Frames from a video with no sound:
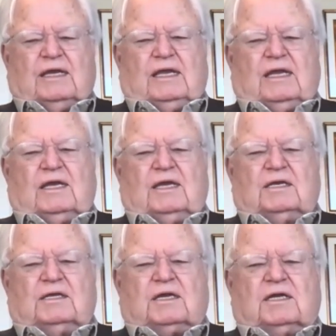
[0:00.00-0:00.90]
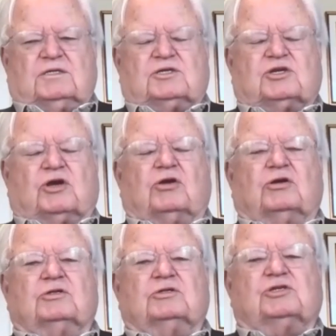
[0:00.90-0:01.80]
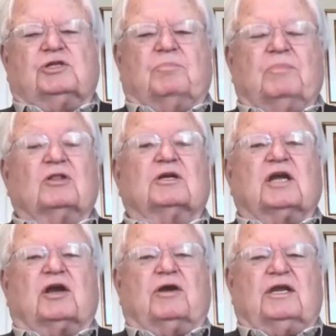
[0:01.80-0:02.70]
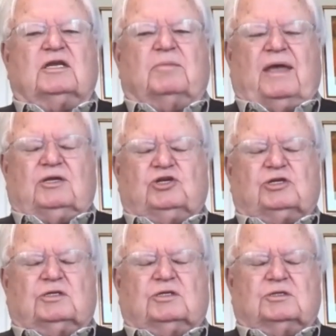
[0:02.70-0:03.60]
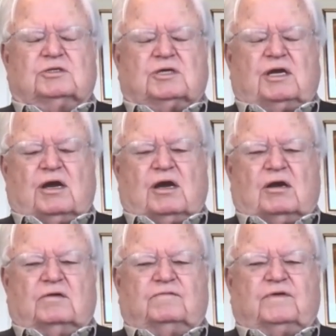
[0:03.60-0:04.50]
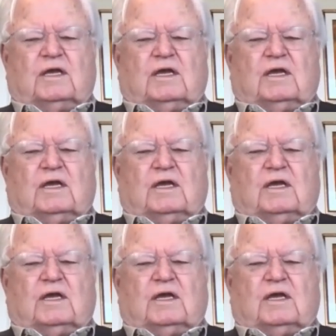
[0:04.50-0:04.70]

it concerns the military dimensions of